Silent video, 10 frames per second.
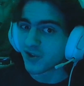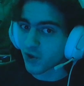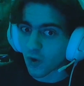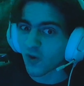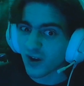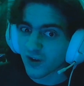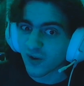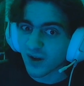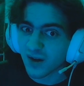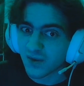
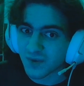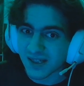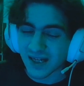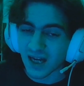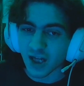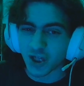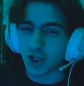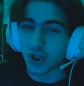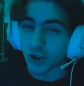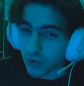Toradora was like a
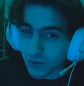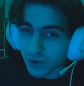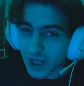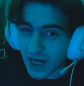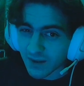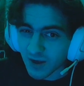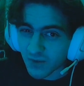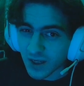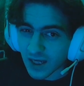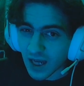huge anime
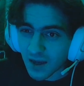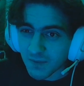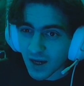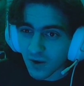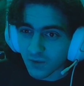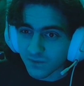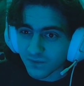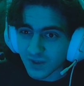when it came out,